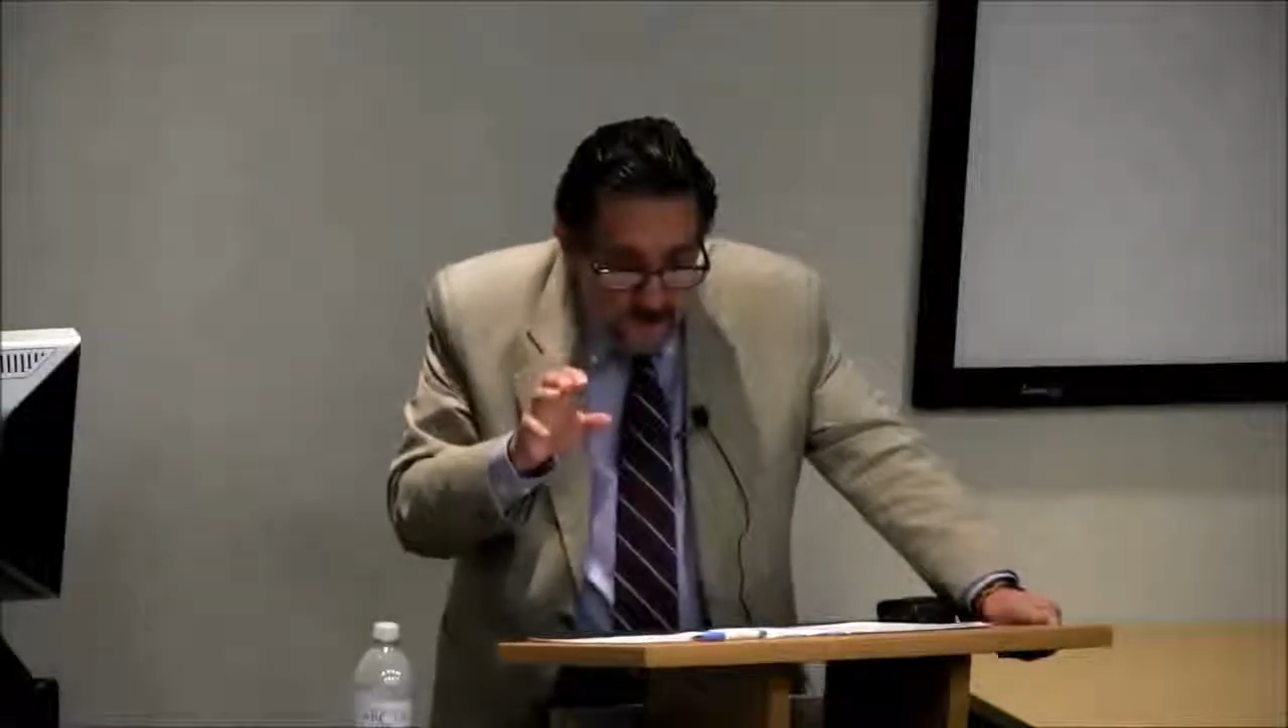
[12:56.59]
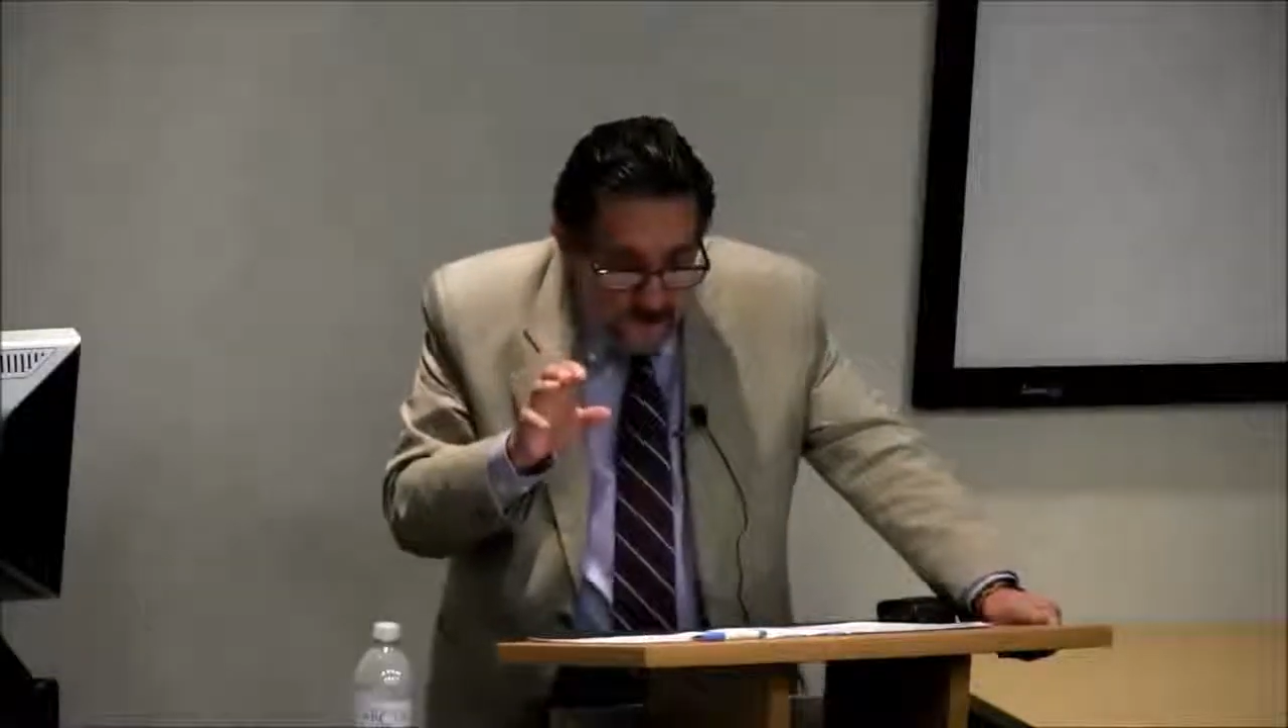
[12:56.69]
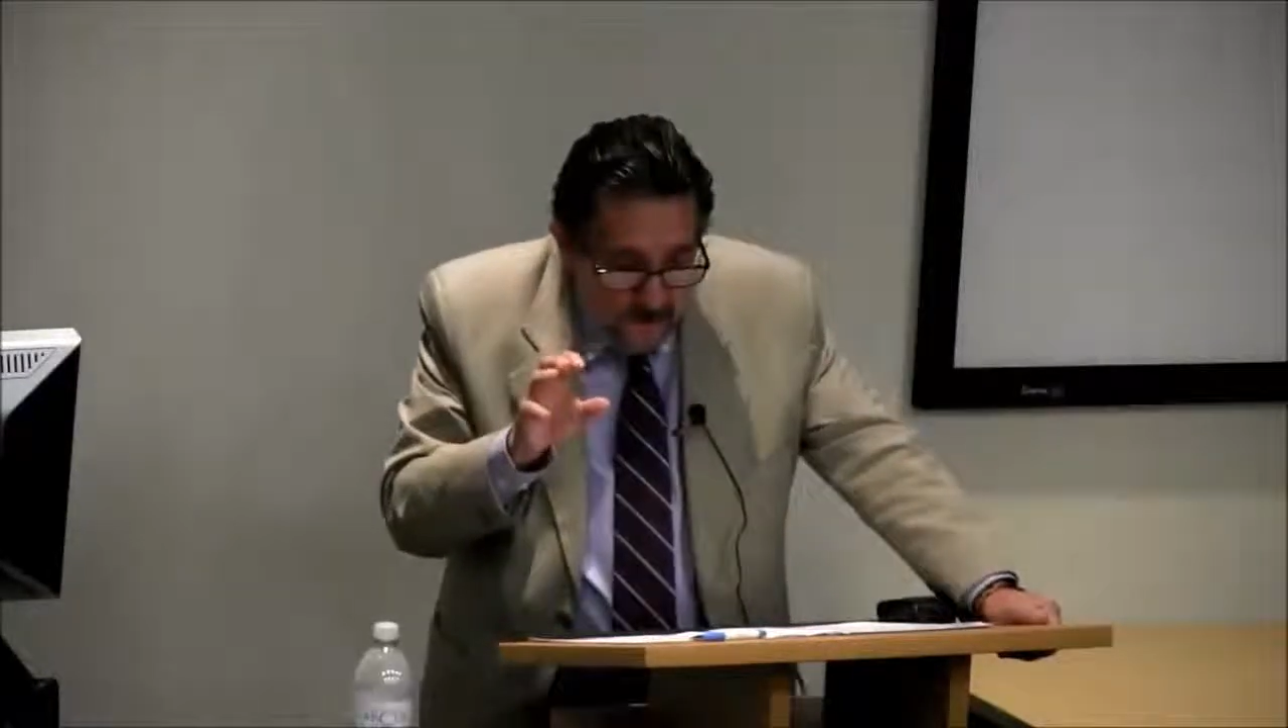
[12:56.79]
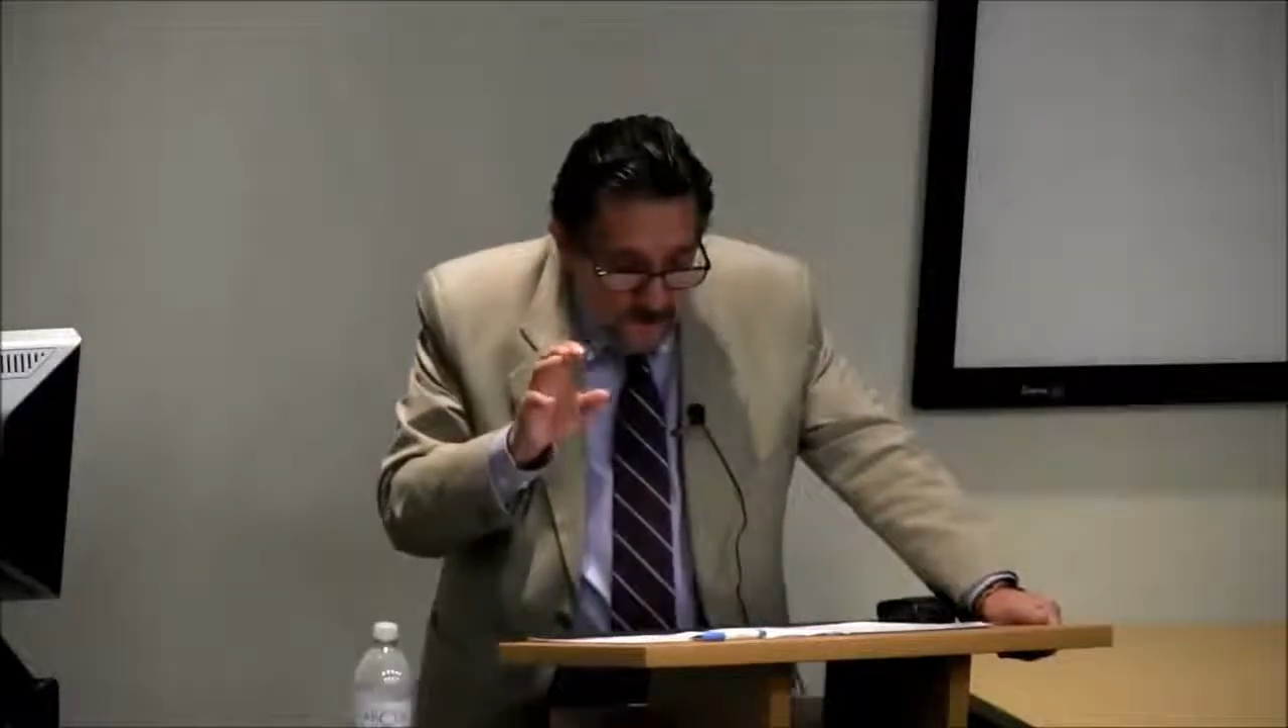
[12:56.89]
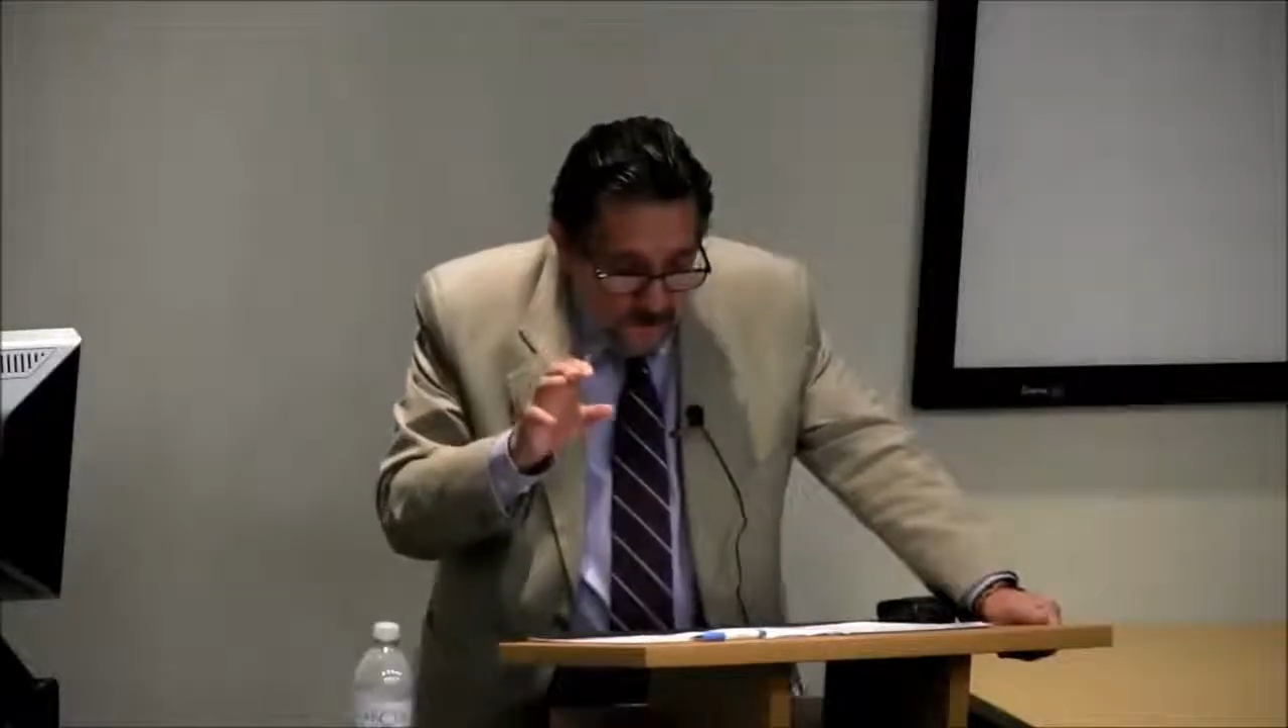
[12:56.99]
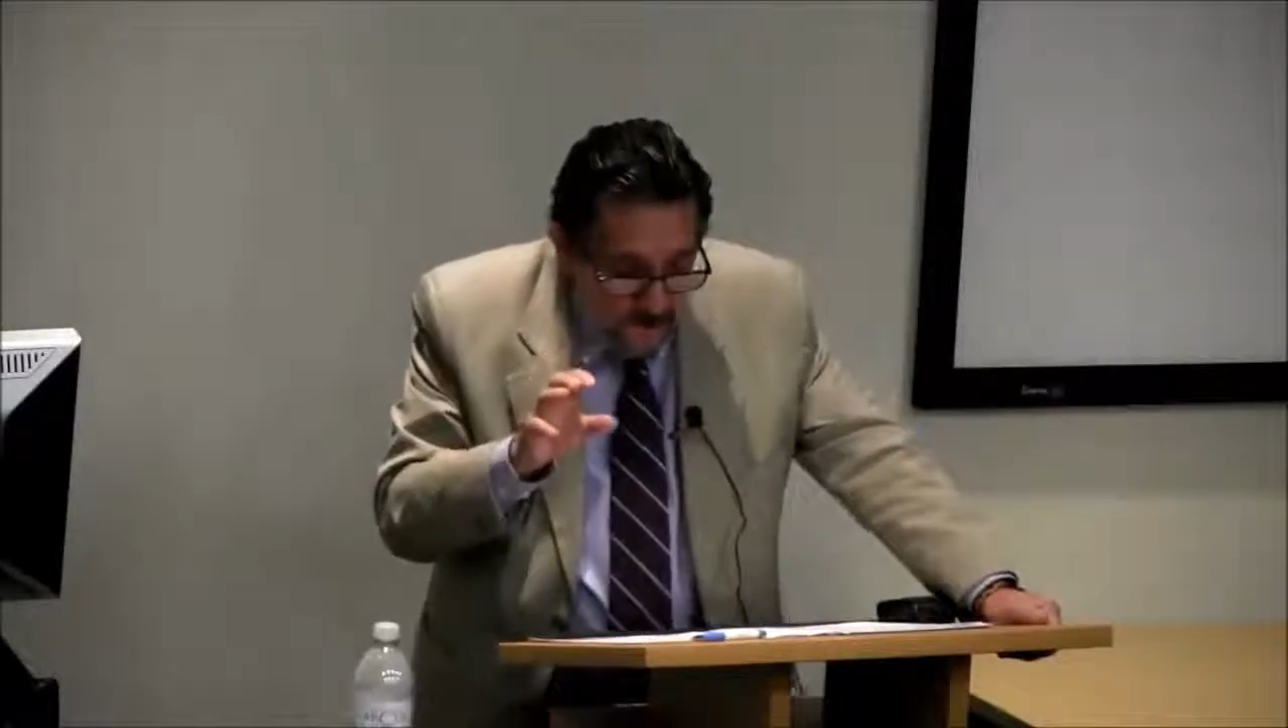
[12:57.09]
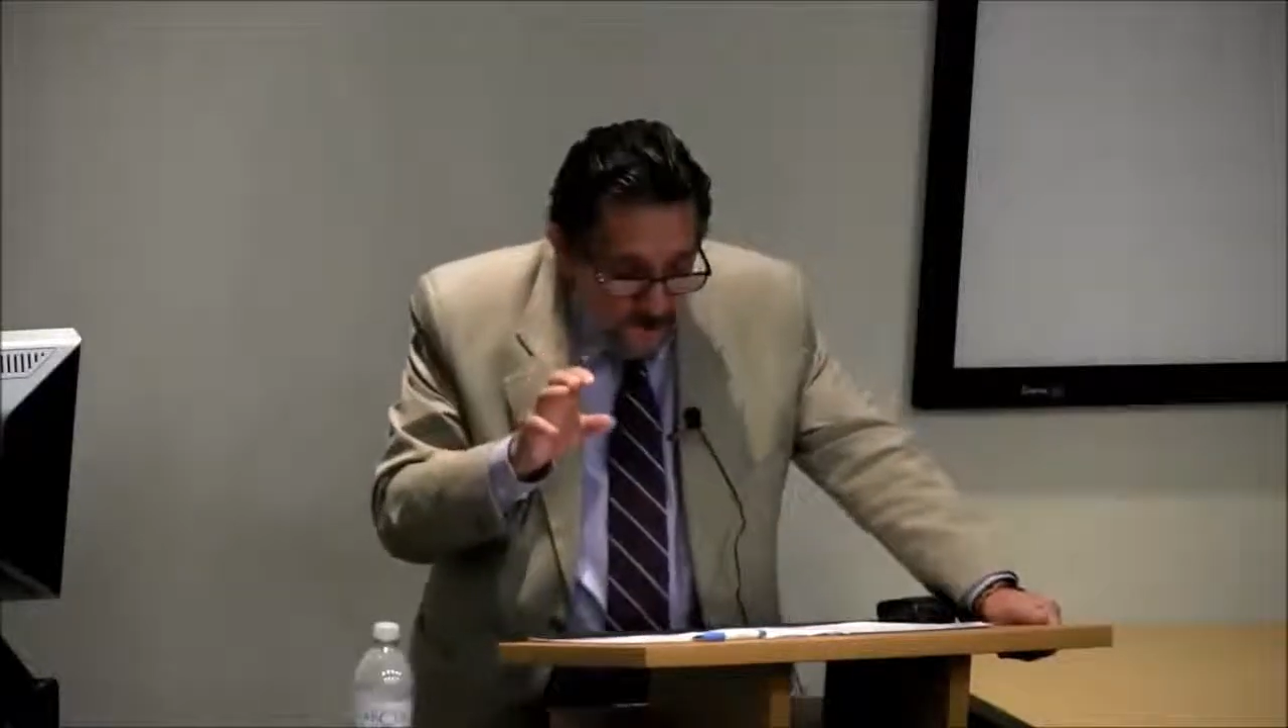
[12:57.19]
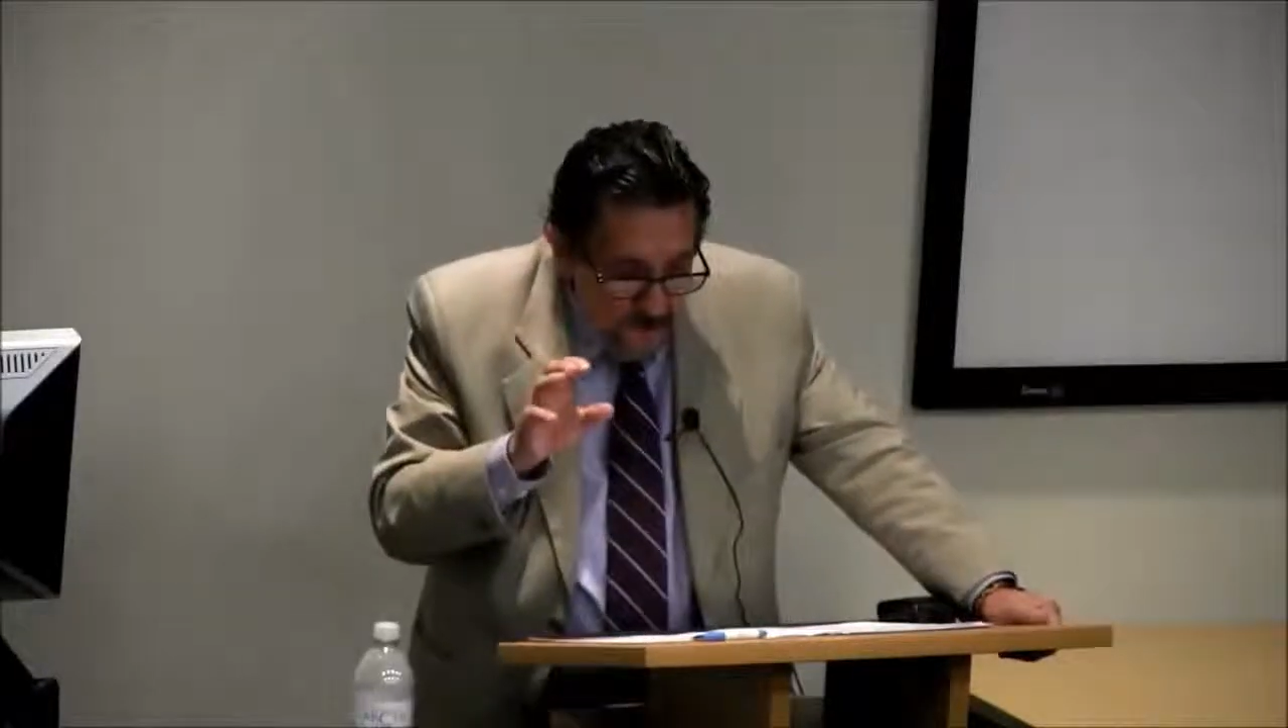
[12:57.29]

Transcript: that it came to